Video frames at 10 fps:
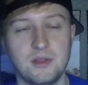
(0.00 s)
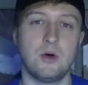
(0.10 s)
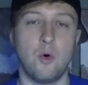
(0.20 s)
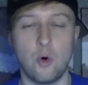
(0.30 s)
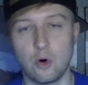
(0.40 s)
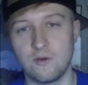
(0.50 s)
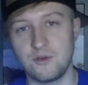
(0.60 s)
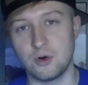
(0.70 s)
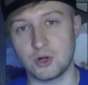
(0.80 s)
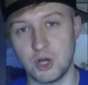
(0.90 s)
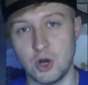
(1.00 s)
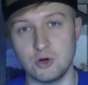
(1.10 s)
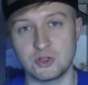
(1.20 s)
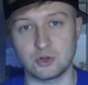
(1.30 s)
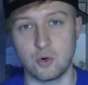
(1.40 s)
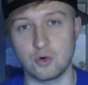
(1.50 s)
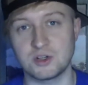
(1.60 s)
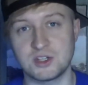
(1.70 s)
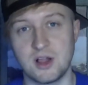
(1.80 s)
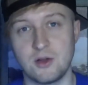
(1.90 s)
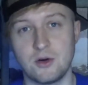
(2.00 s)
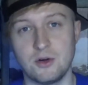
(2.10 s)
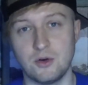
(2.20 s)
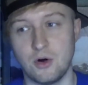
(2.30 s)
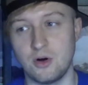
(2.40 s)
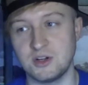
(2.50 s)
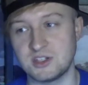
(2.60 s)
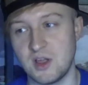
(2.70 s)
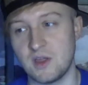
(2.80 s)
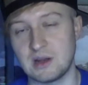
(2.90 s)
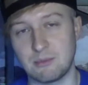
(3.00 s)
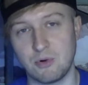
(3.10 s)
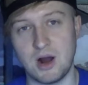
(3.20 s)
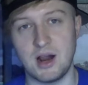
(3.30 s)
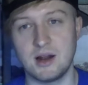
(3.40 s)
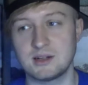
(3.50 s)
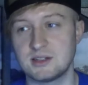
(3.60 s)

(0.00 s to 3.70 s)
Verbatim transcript: Or if you're a coach or course seller, you're already selling a product,